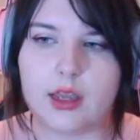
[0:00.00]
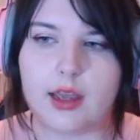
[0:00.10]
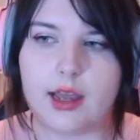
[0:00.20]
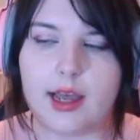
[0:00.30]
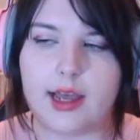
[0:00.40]

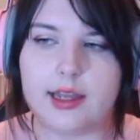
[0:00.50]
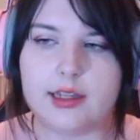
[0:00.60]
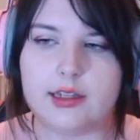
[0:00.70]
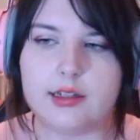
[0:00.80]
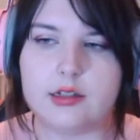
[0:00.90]

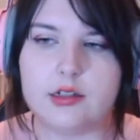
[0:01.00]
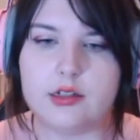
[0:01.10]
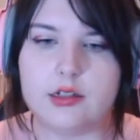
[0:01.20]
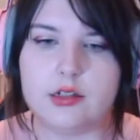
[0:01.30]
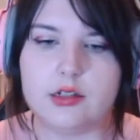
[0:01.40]

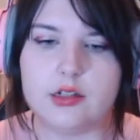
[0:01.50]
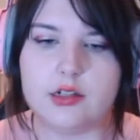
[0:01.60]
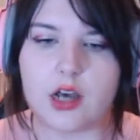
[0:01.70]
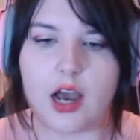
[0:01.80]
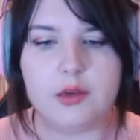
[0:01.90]
and
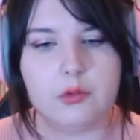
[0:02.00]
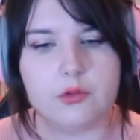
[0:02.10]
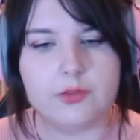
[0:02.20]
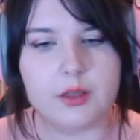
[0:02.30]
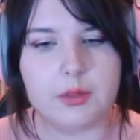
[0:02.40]
I will
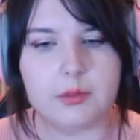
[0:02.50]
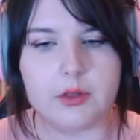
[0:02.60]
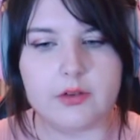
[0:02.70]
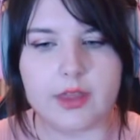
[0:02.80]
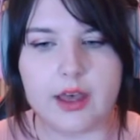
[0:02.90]
fight people
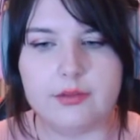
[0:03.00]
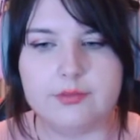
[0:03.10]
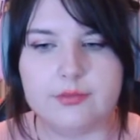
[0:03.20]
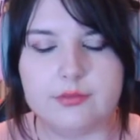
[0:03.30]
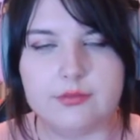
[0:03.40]
off that.
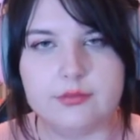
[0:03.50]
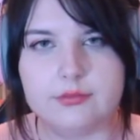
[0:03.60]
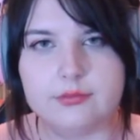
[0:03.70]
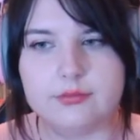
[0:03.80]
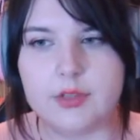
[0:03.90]

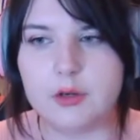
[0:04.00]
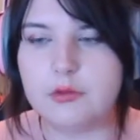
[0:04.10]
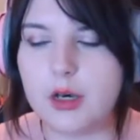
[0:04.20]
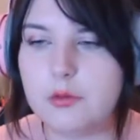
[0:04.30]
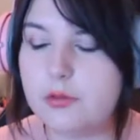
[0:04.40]
I
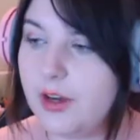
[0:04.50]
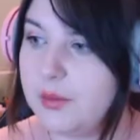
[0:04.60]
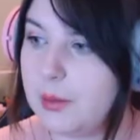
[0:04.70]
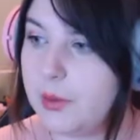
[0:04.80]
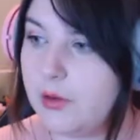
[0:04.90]
will, I will fight
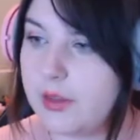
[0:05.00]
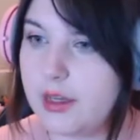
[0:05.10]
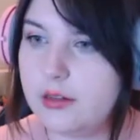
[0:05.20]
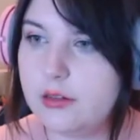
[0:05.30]
people over that.